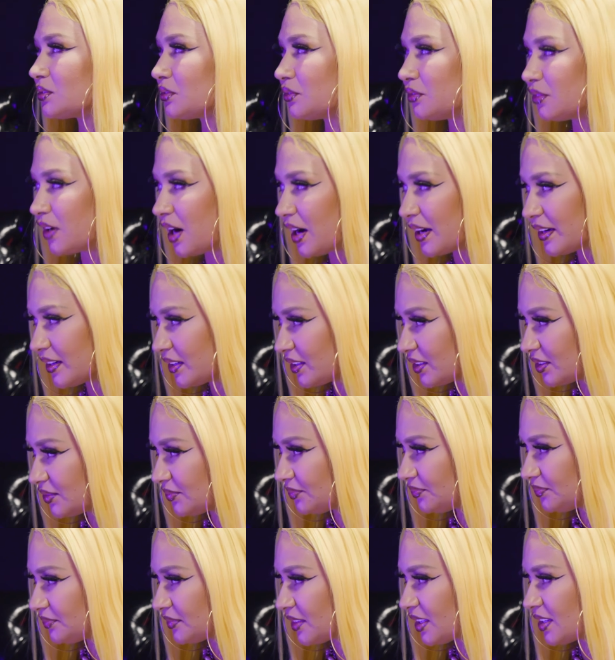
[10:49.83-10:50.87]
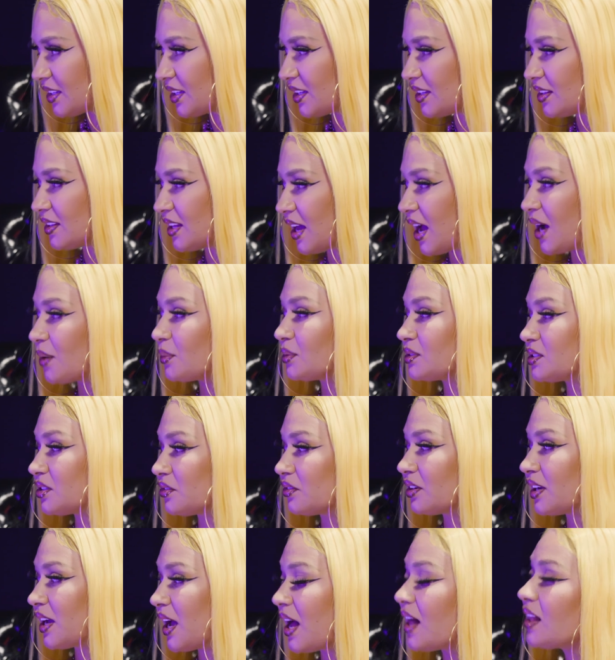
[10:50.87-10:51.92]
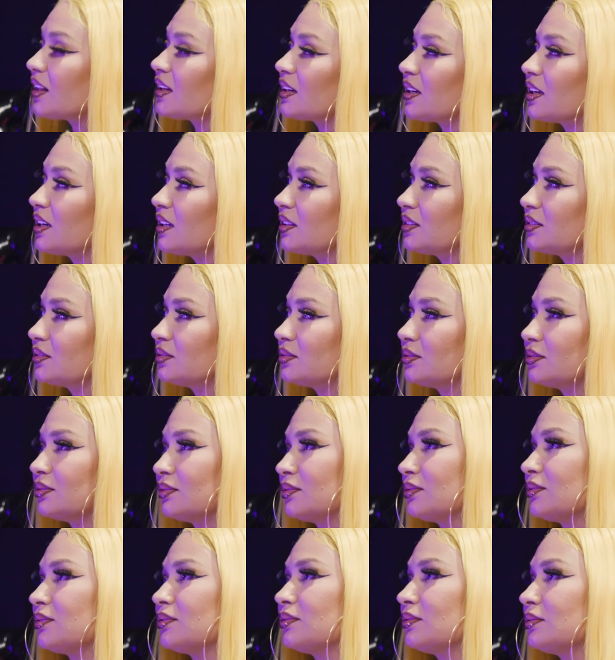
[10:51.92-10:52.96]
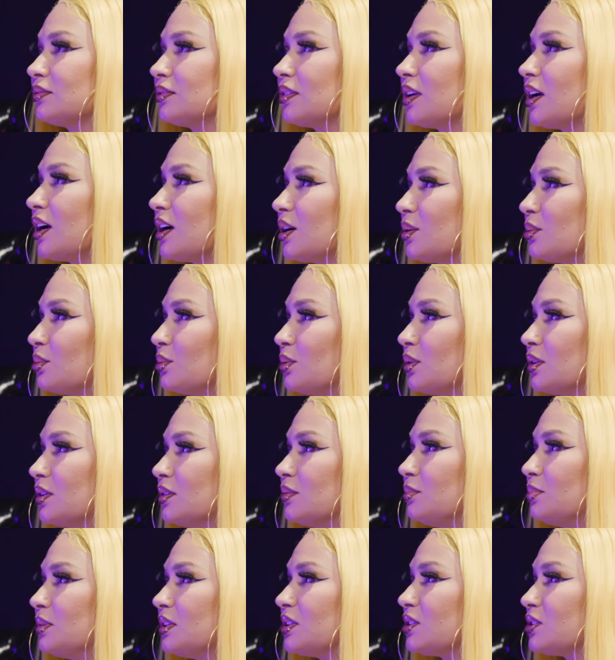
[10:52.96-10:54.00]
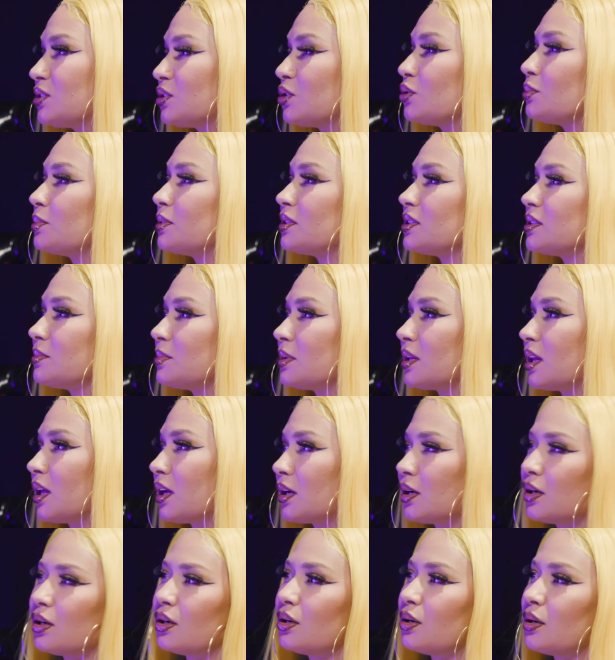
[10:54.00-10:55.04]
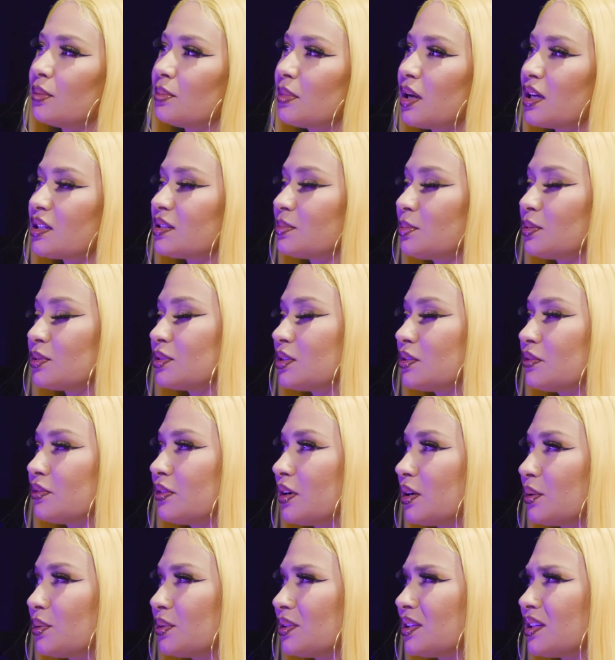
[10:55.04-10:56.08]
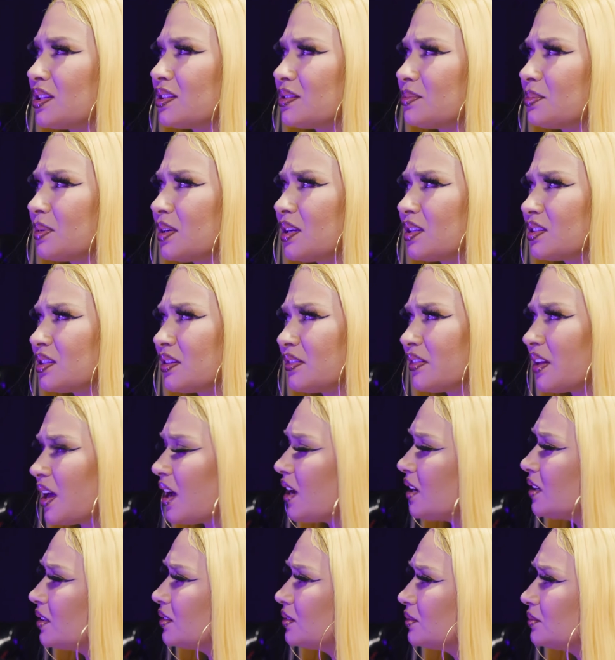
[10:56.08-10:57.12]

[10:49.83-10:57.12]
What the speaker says: fire, and then that was a reality, I would be stupid to be like, oh, I'm not supposed to fuck with this because of that.